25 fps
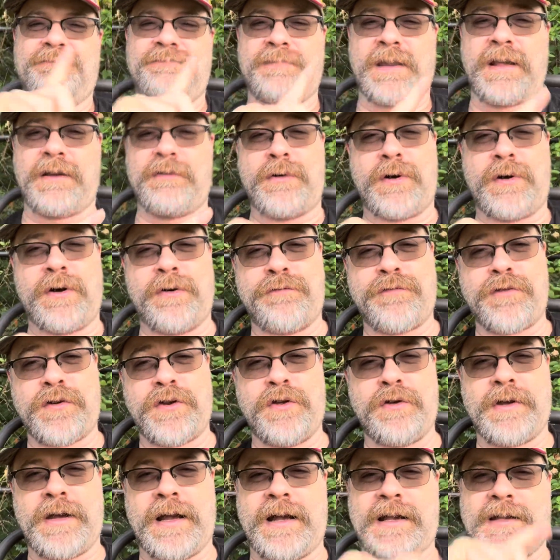well, for
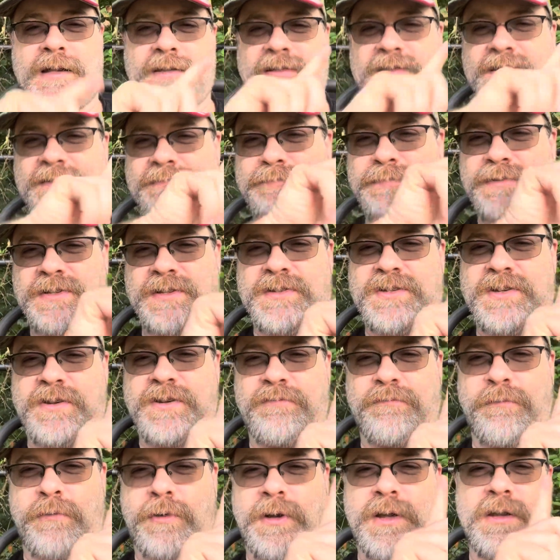you guys,
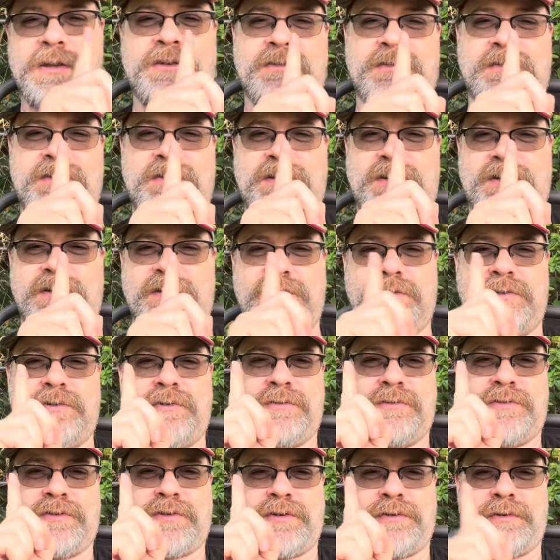position 1,
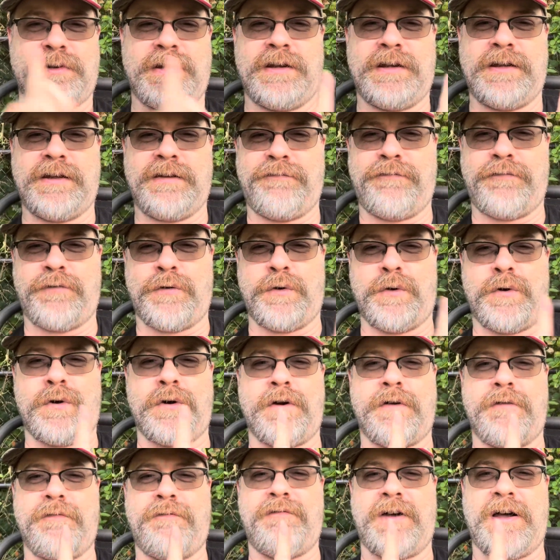2, 3,
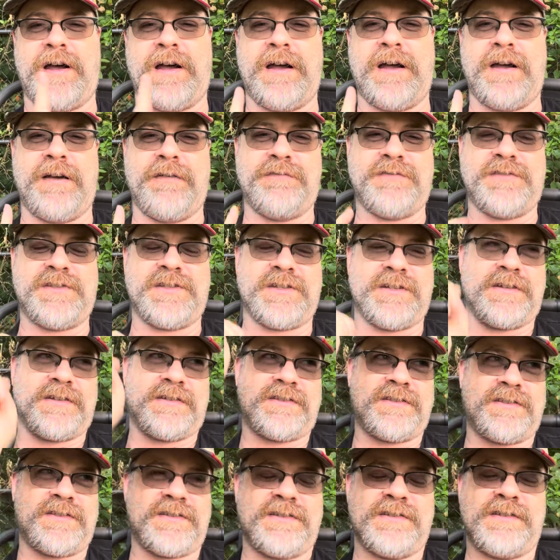4, 5,
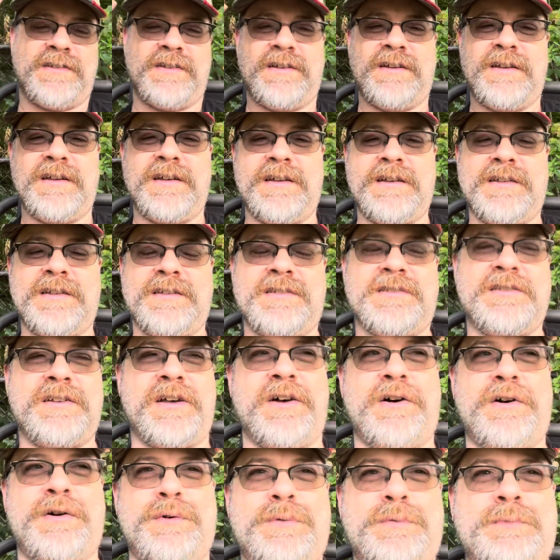6.
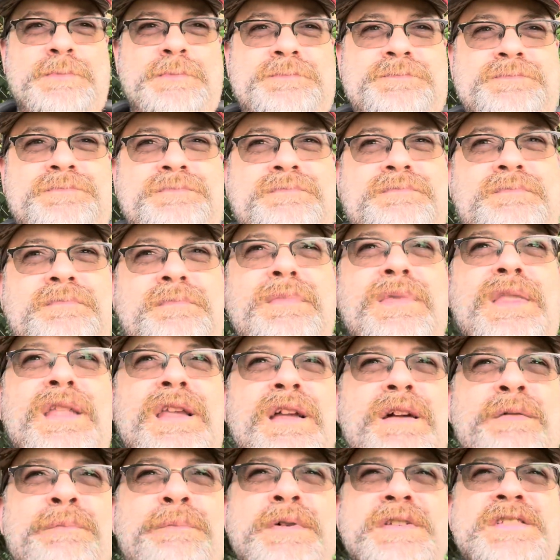So
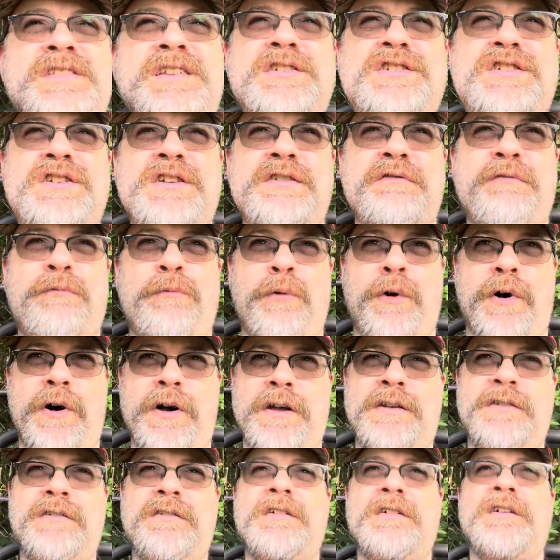position
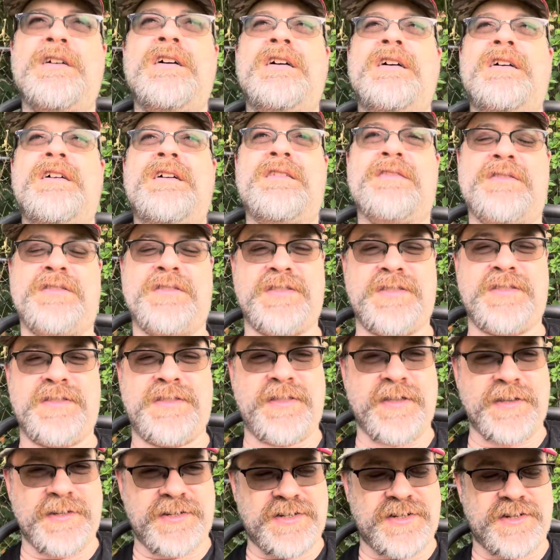1,
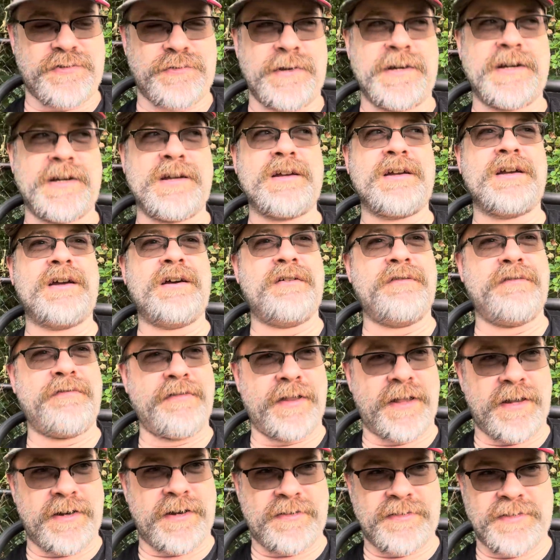the string of
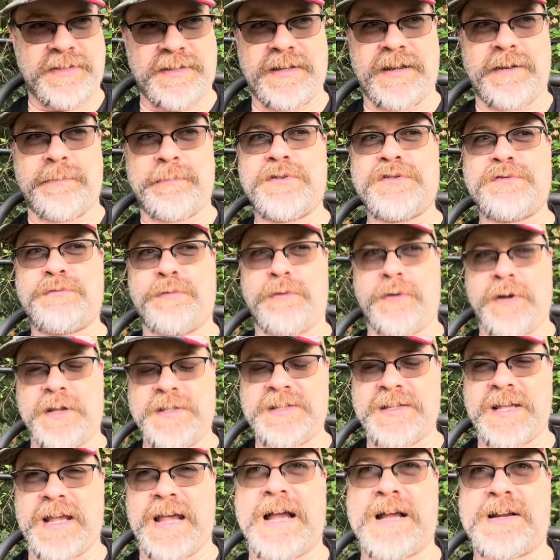letters and numbers
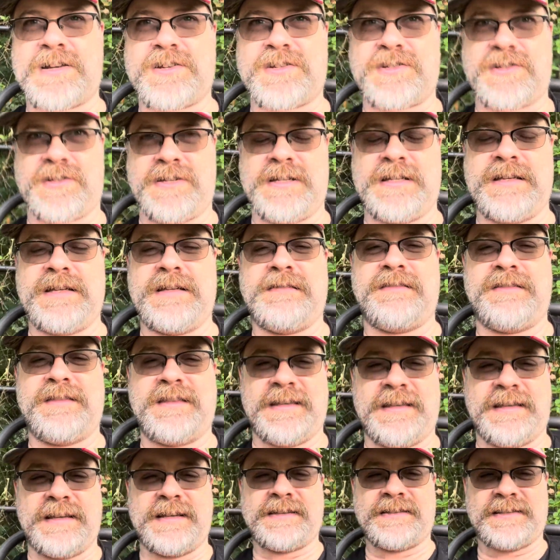was actually
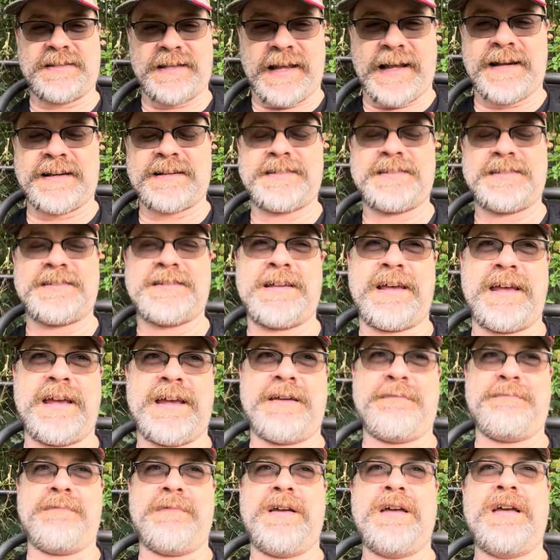the exact
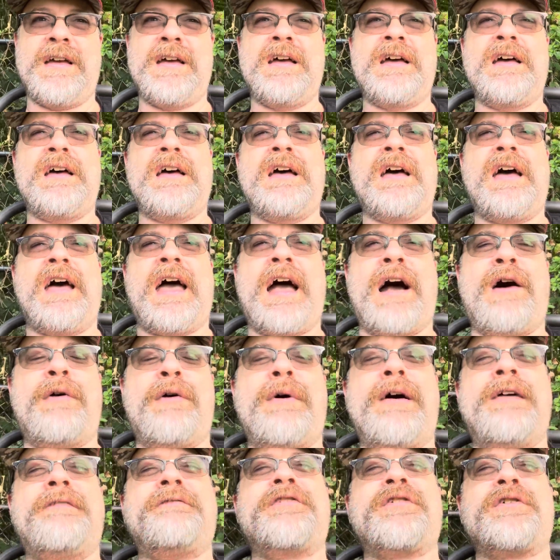same.
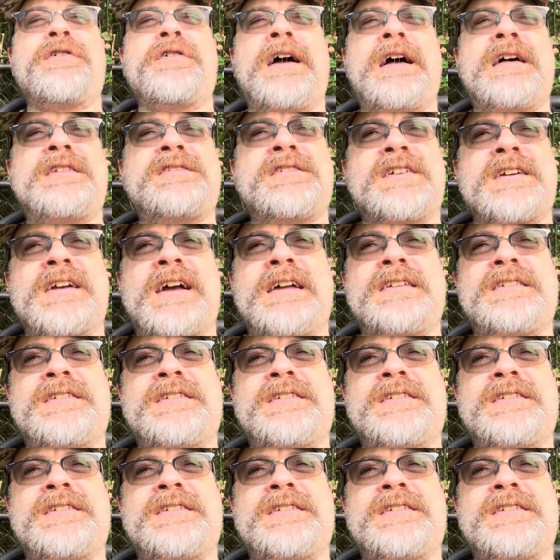However, as I got